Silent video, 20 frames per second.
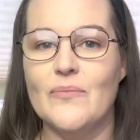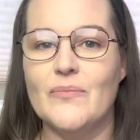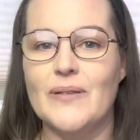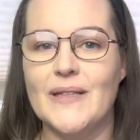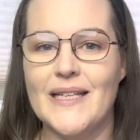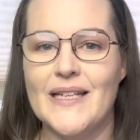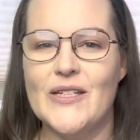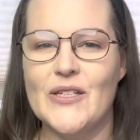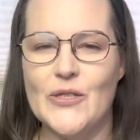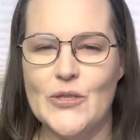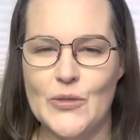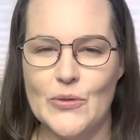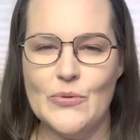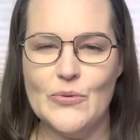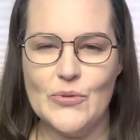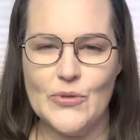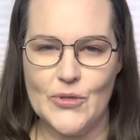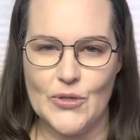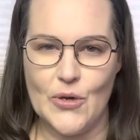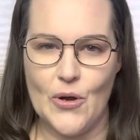please do
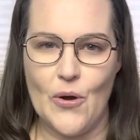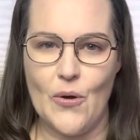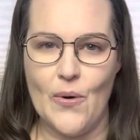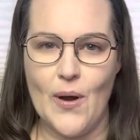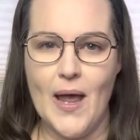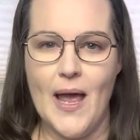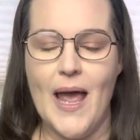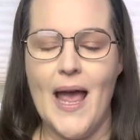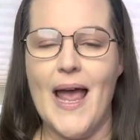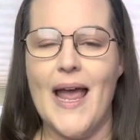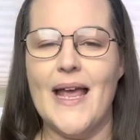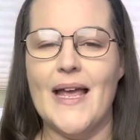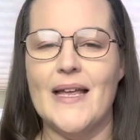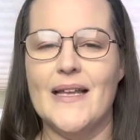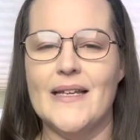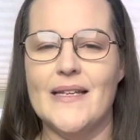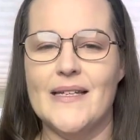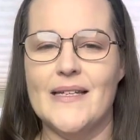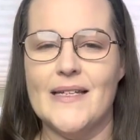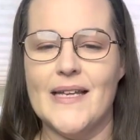so,
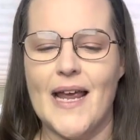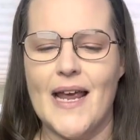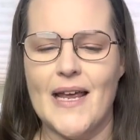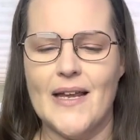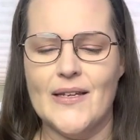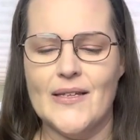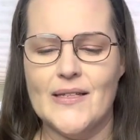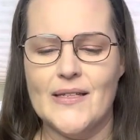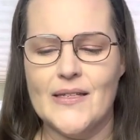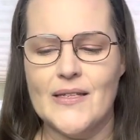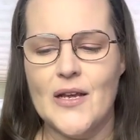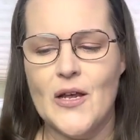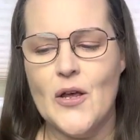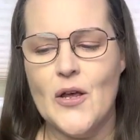and